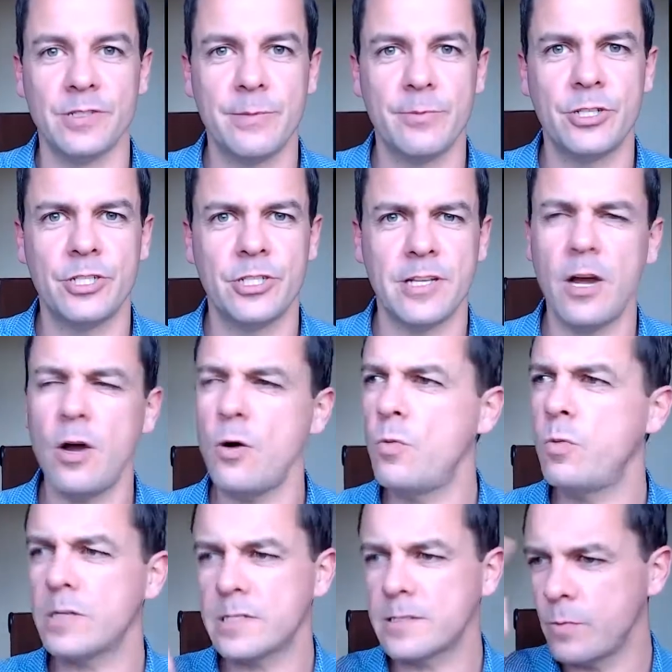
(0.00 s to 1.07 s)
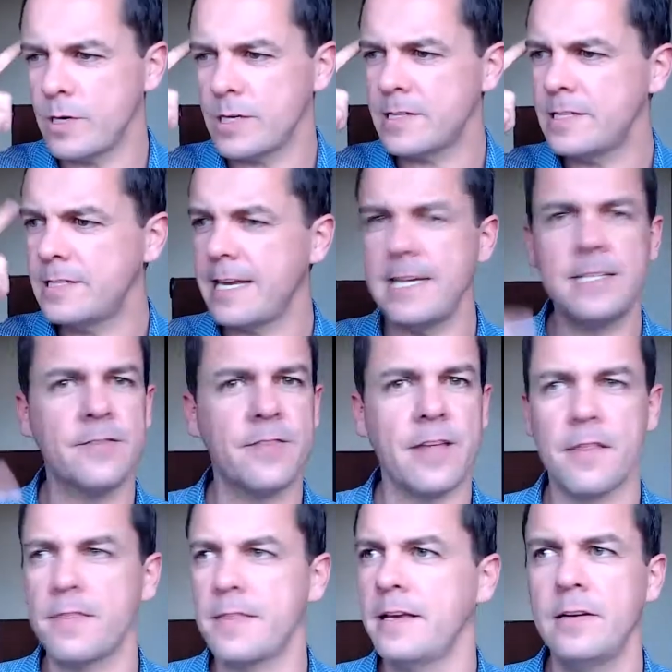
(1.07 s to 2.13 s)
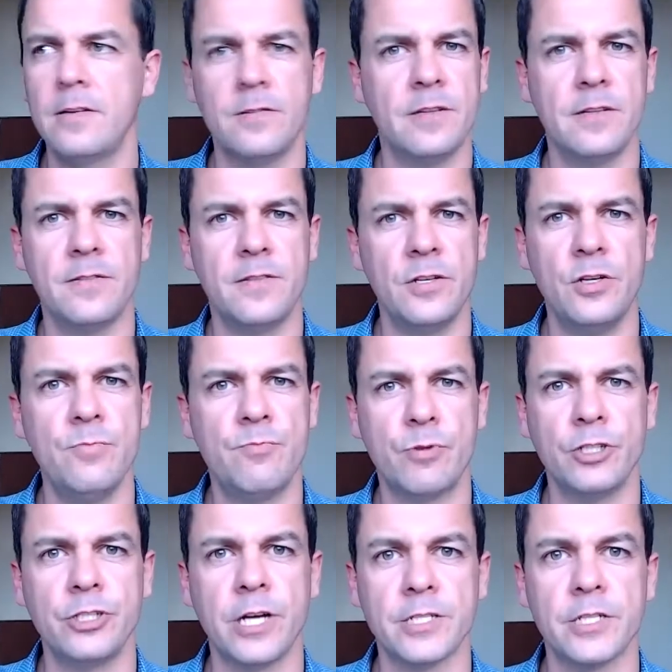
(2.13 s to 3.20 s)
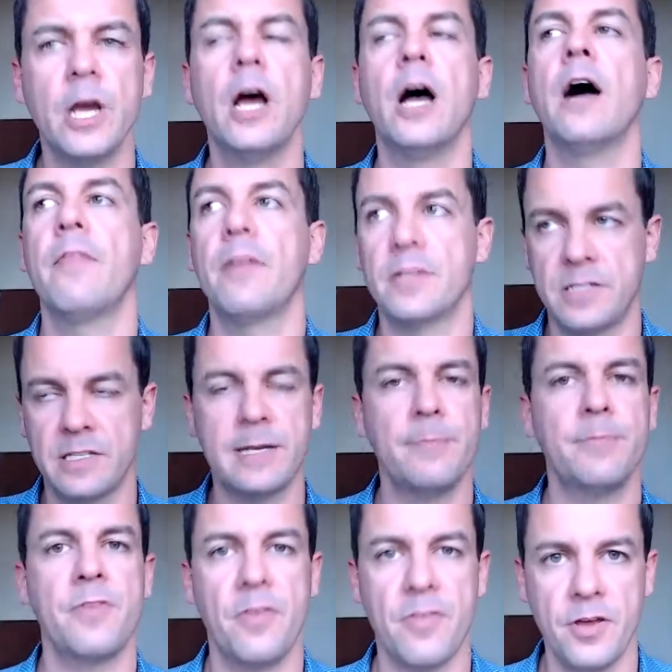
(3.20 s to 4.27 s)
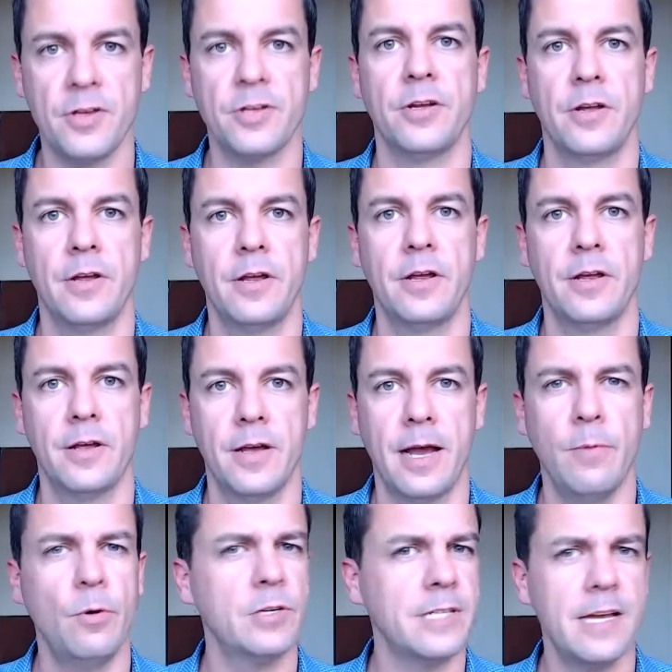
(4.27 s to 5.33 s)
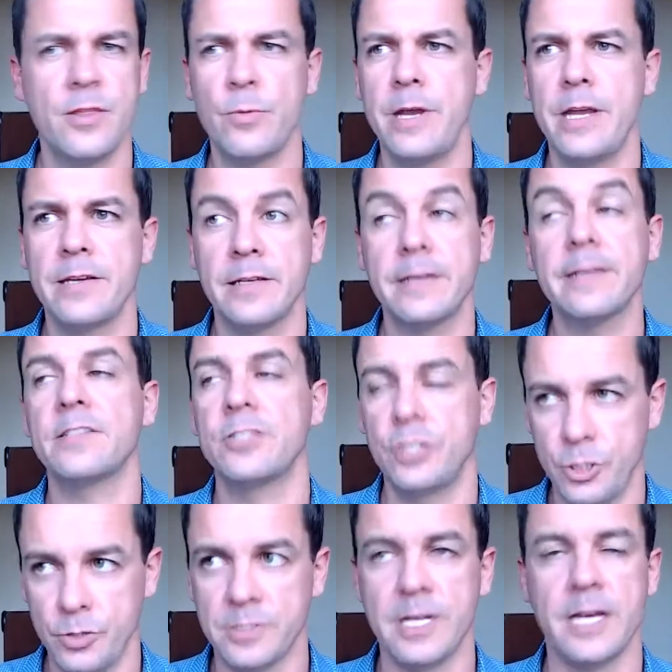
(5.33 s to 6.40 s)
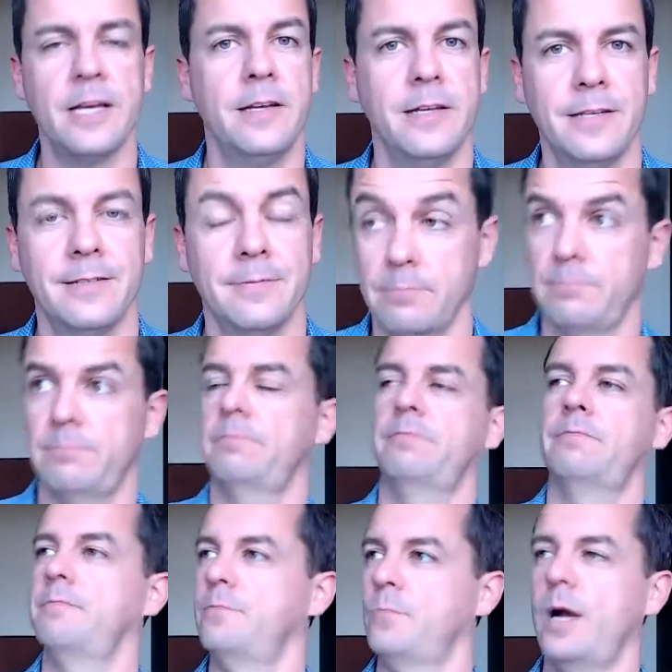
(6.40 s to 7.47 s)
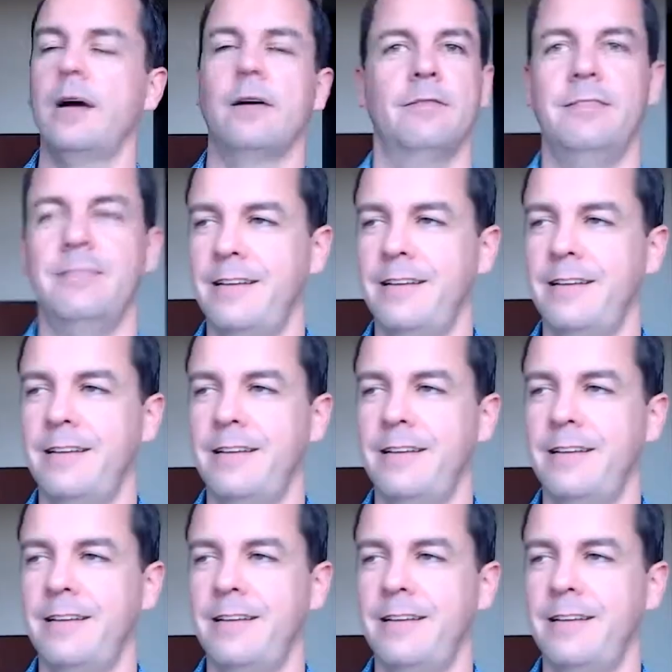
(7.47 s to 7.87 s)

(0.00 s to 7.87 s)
Someone can just say, oh, when's the date of that thing, the new project? Oh, that's December the 3rd. And what day of the week is that? That's a Tuesday. Wow.